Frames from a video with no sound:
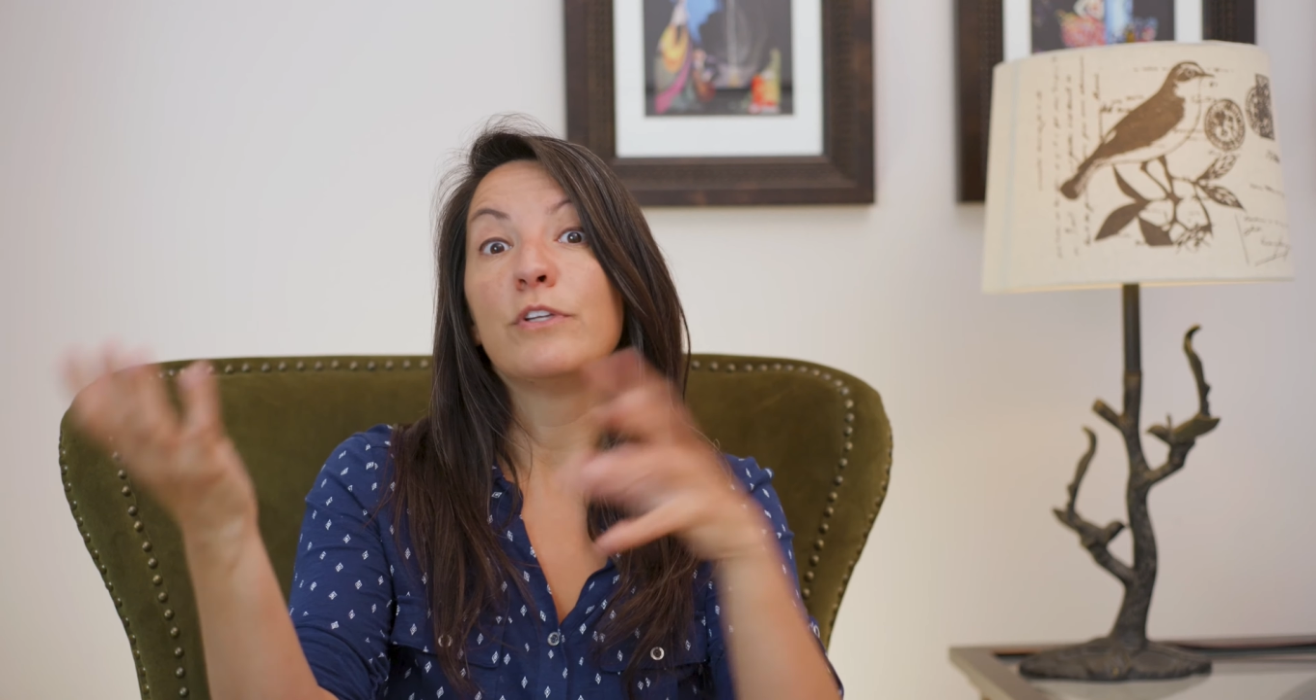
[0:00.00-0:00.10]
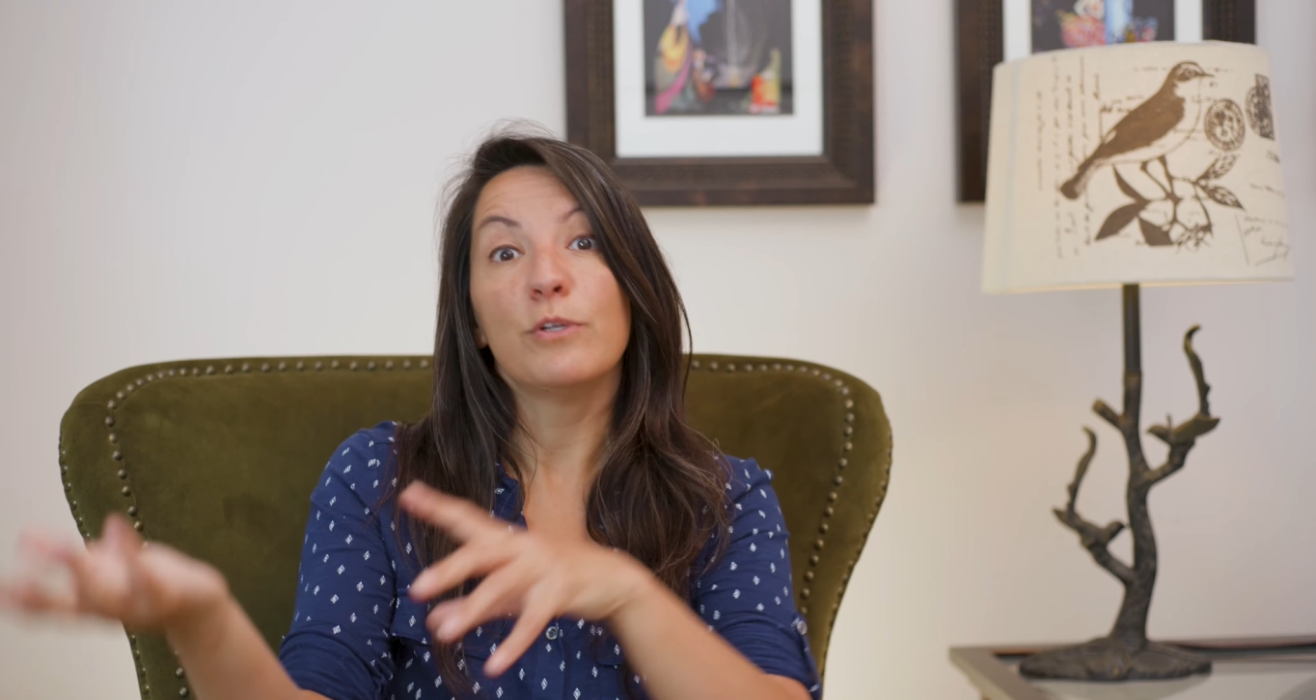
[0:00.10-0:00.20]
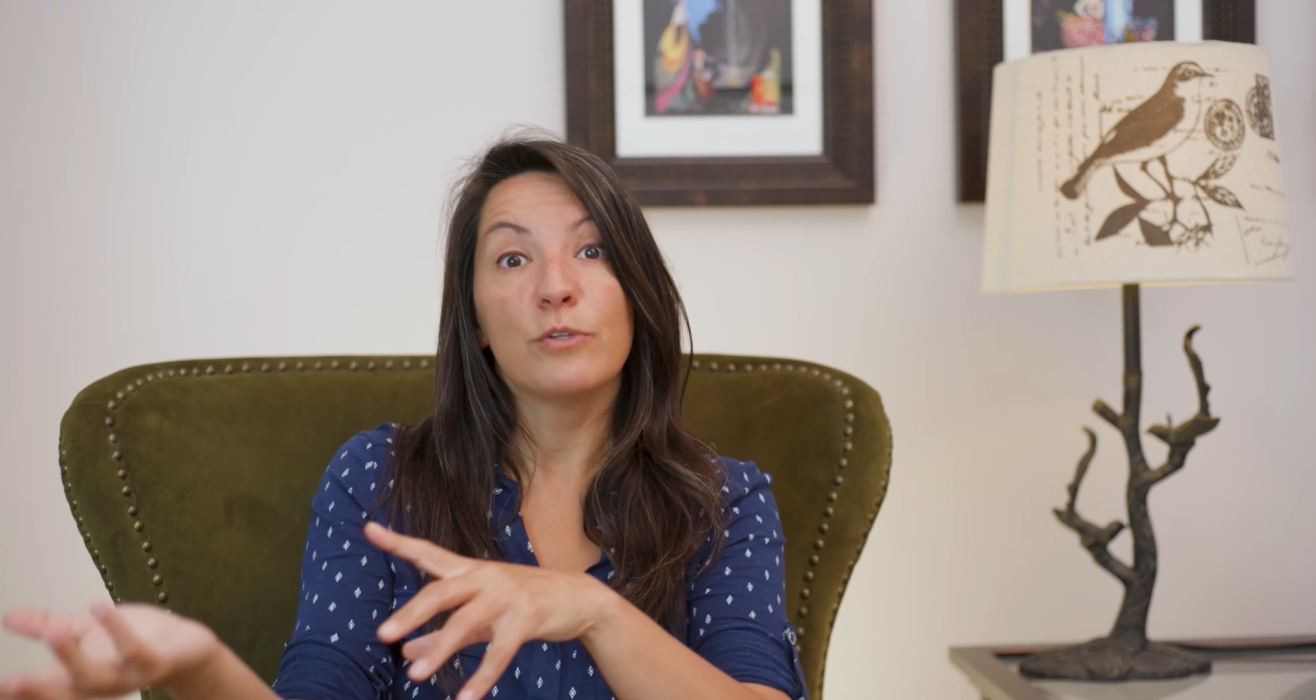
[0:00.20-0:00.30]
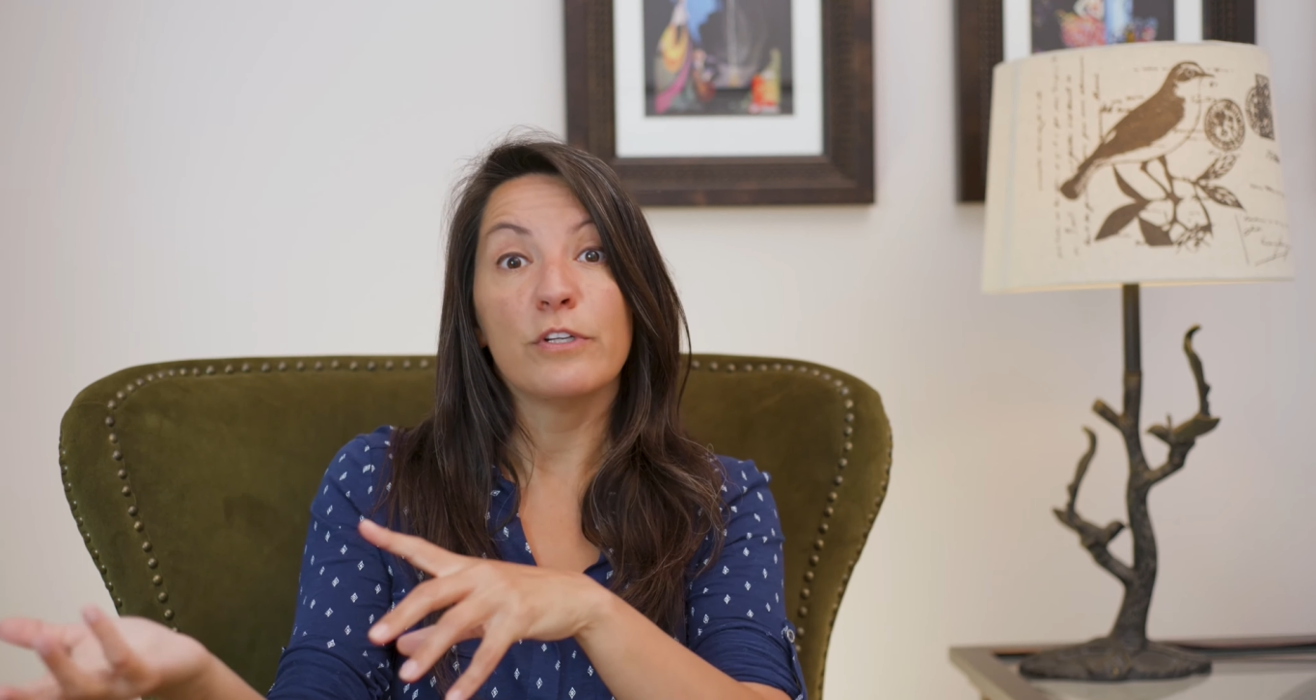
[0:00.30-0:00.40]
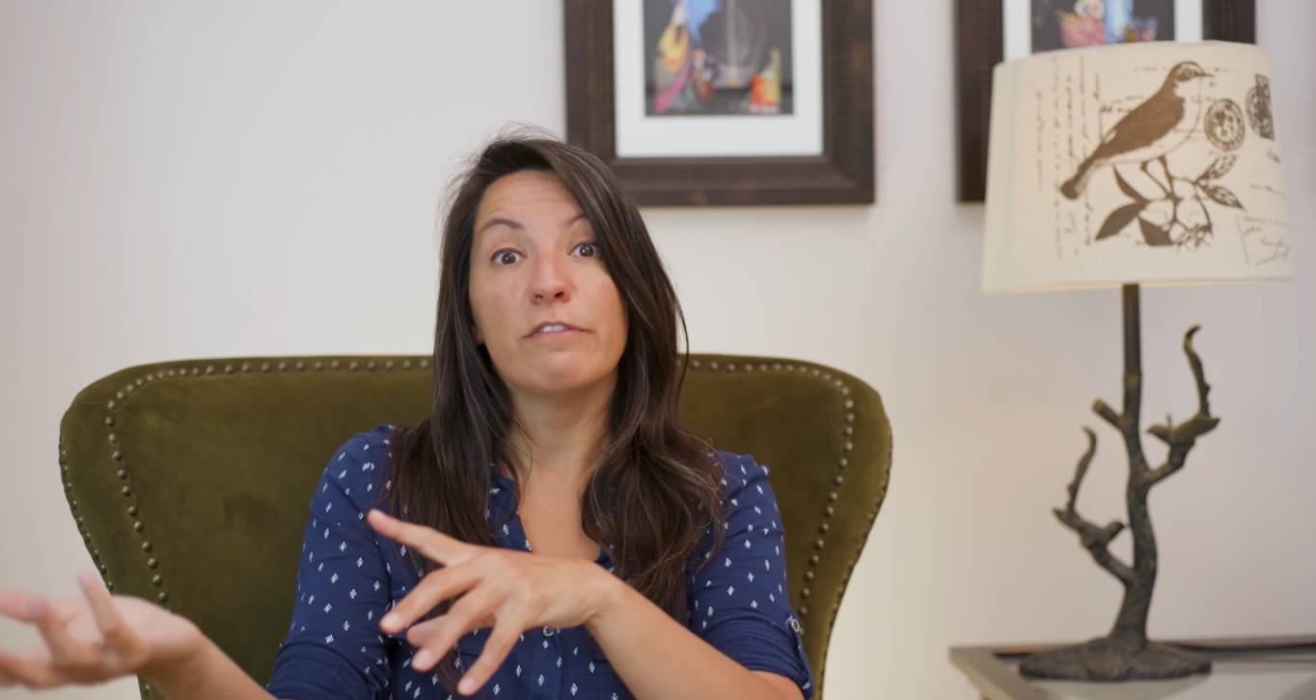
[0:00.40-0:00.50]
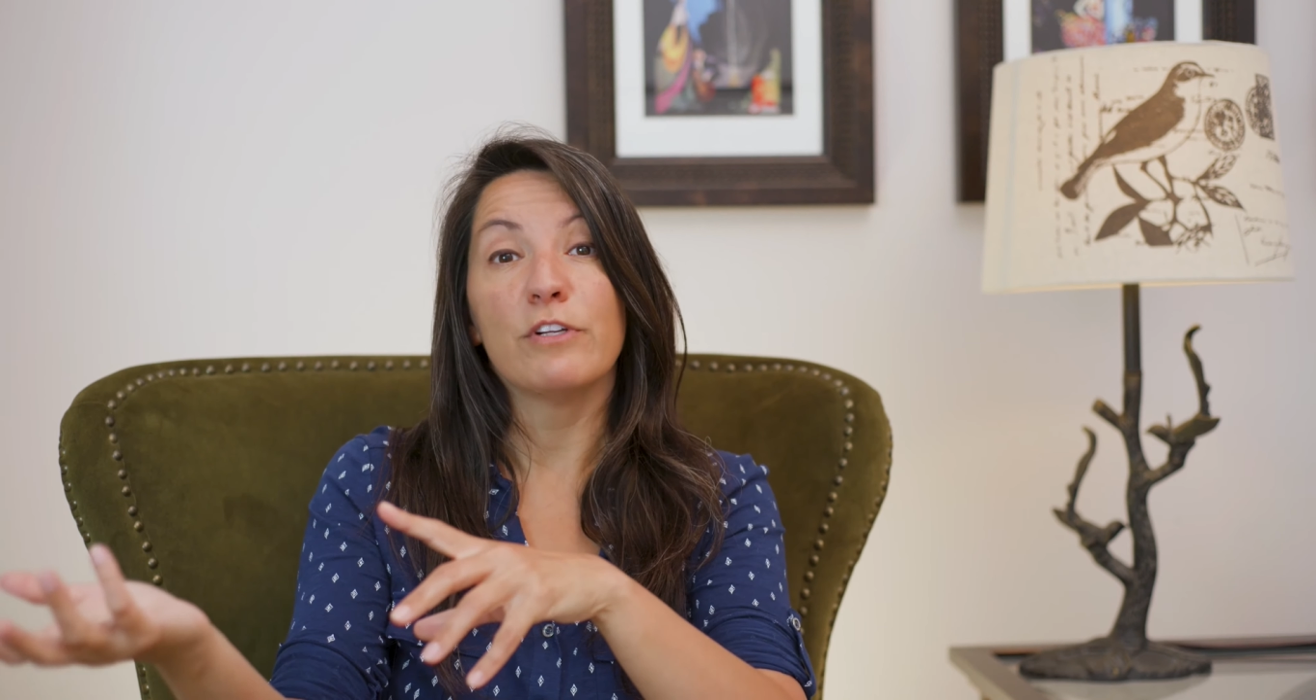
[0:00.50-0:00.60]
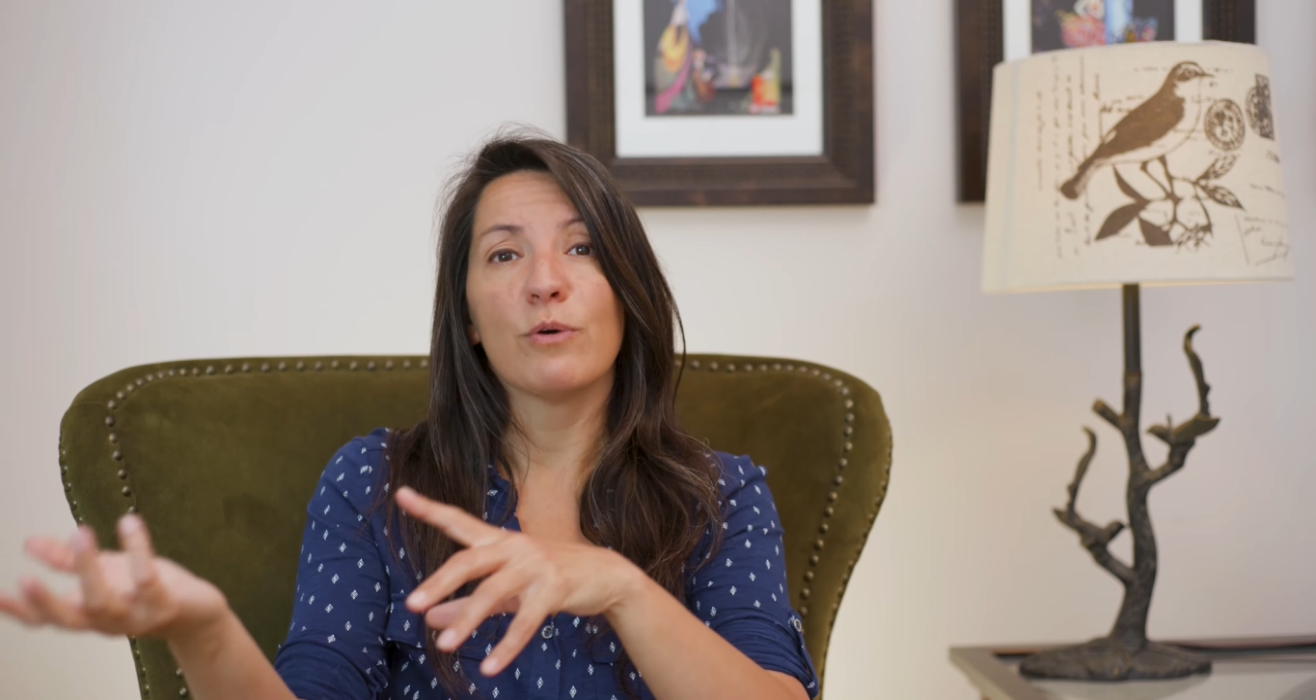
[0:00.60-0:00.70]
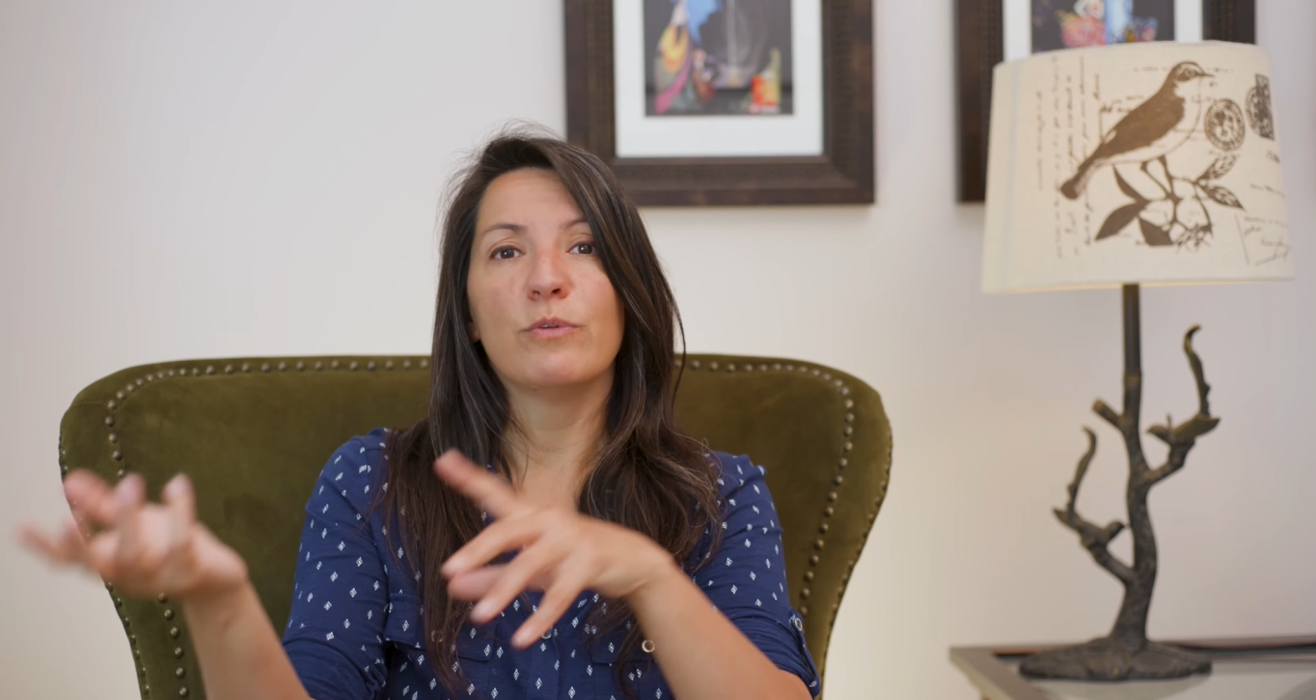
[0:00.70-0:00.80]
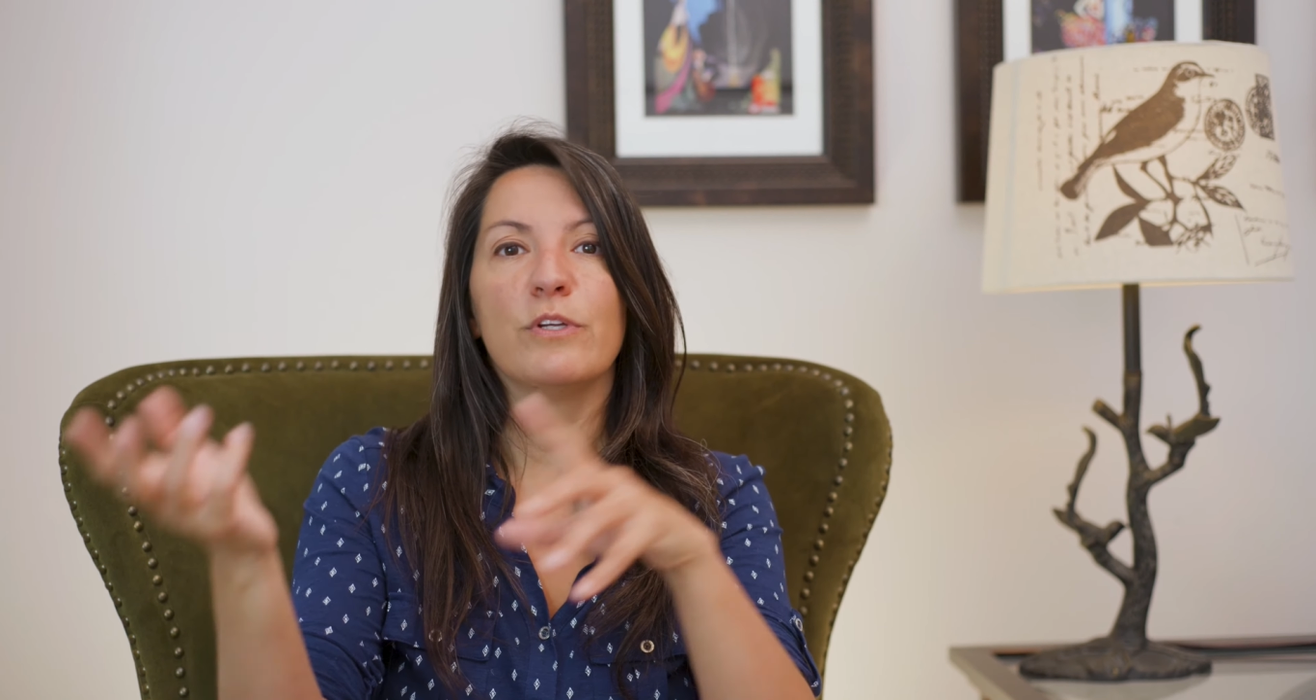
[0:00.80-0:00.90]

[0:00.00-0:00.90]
that you don't even know